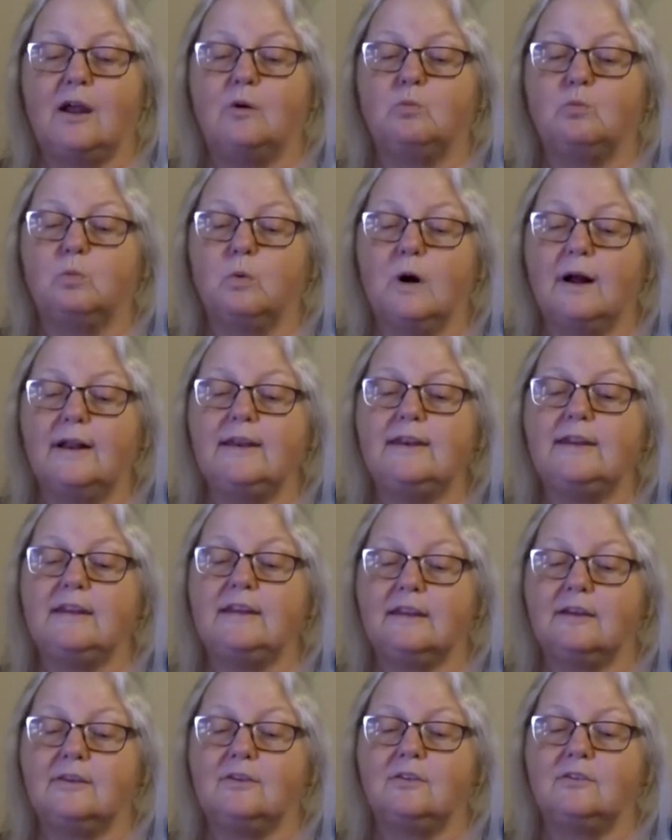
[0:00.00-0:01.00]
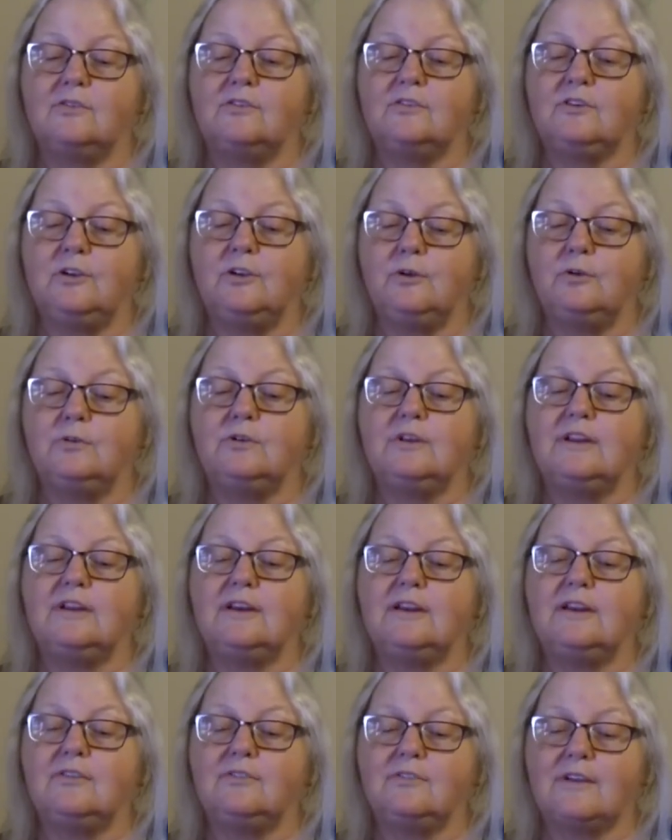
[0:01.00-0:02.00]
and what is
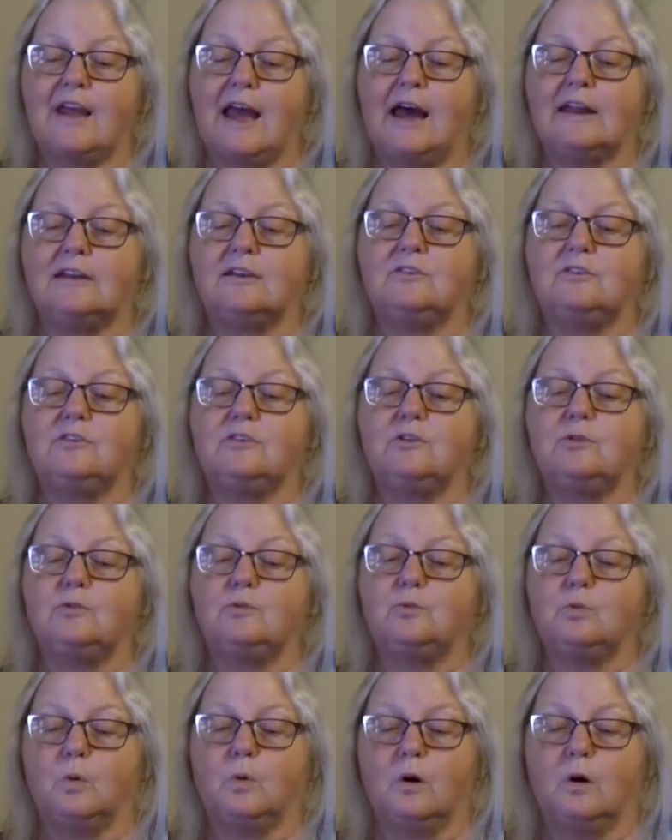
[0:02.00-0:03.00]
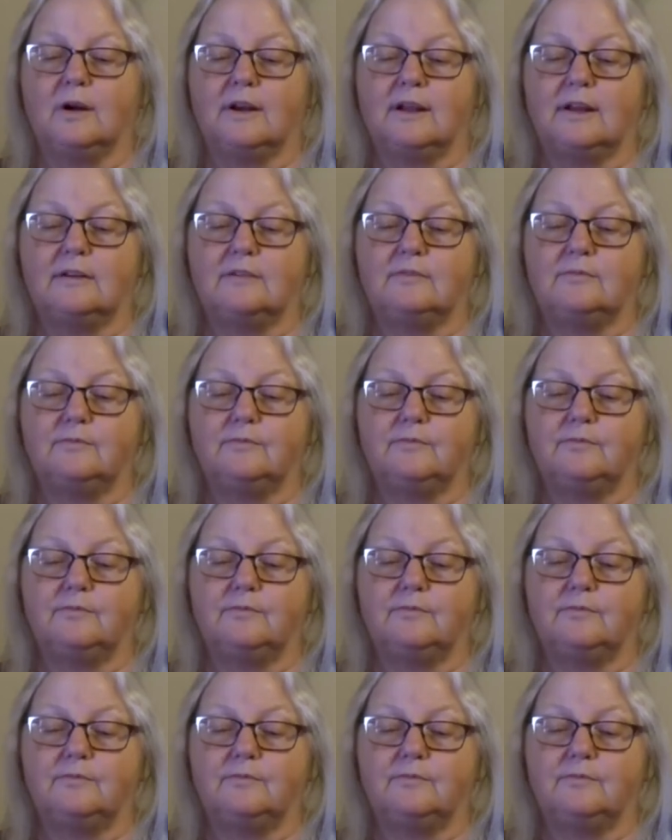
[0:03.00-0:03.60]
Unity's attitude toward it?